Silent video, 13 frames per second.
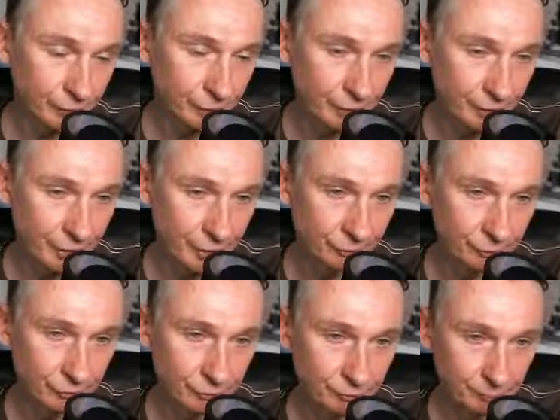
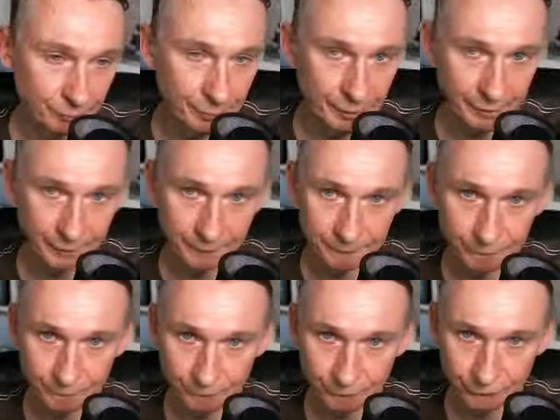NanoPi
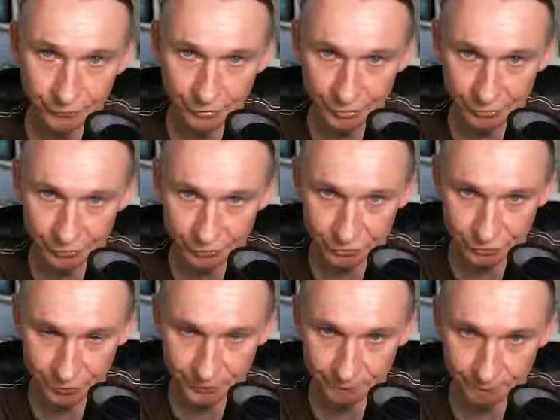Neo
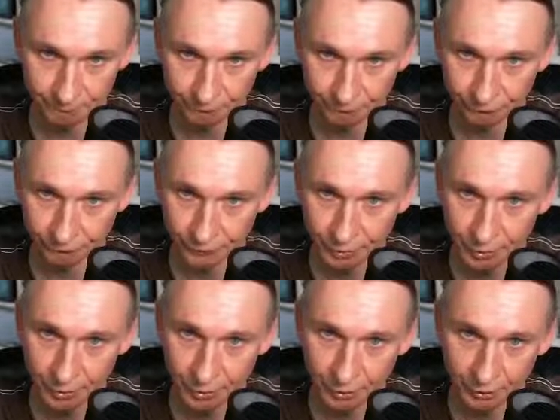3.
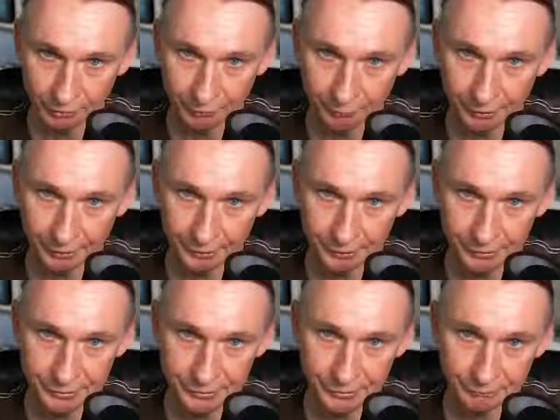And the MAC
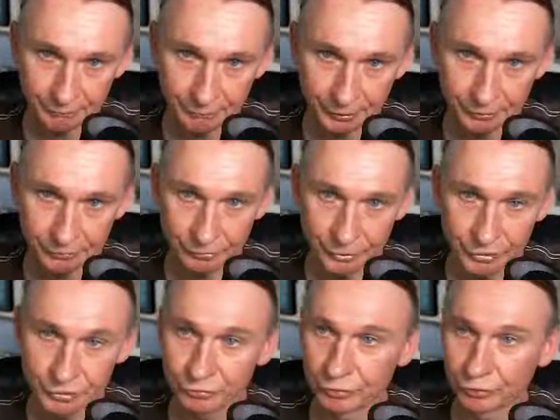address,
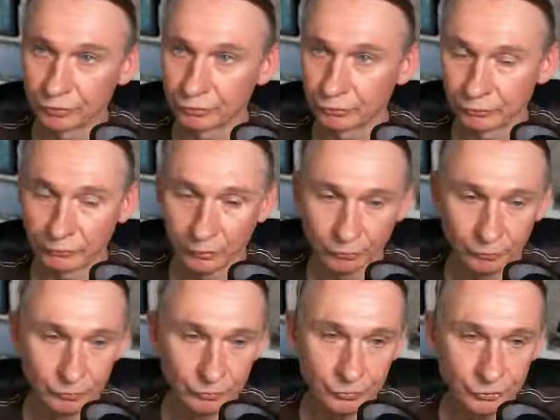if you are
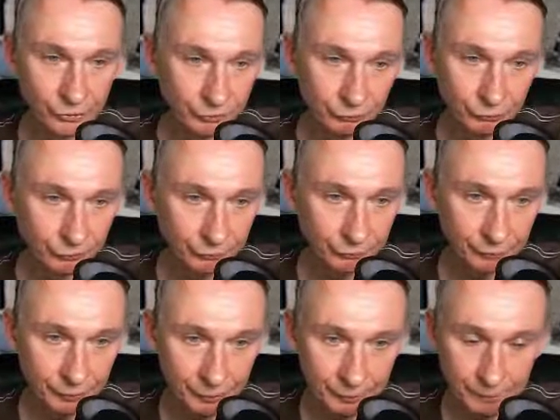using
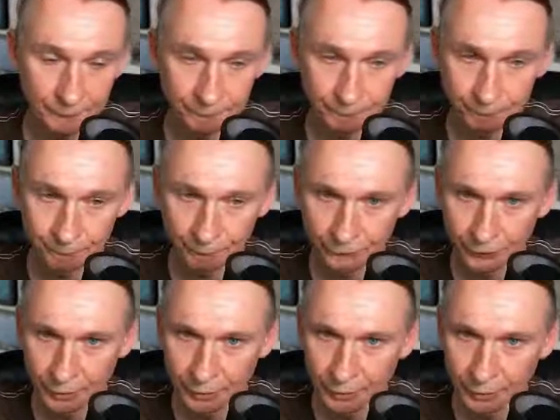another
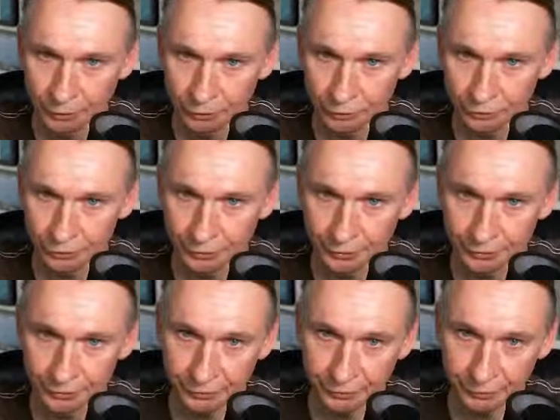
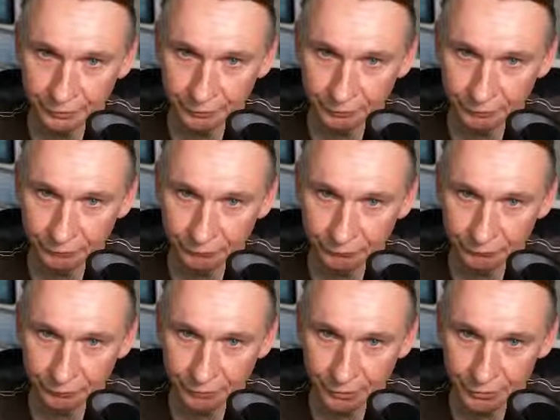utility, it
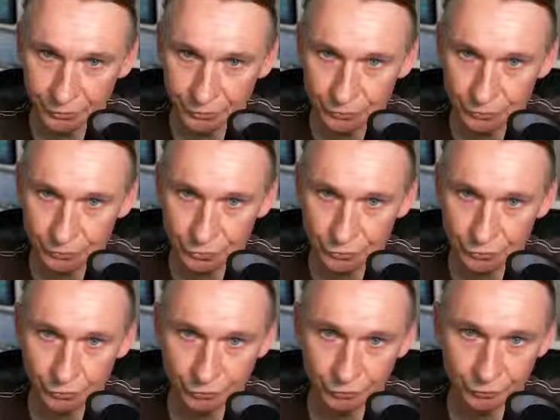has to
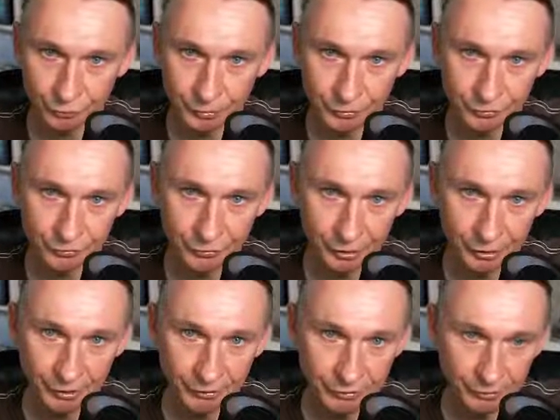start with
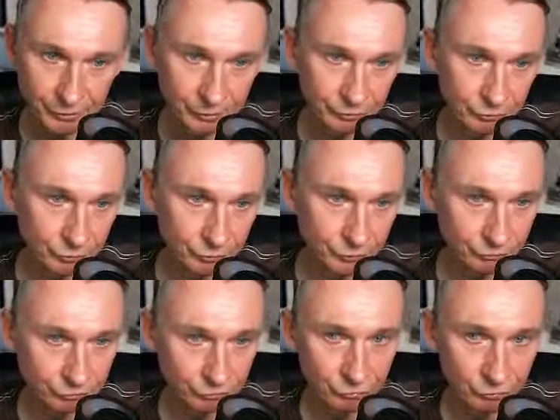
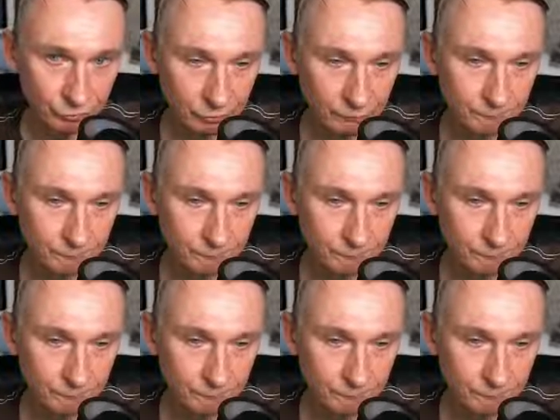8034.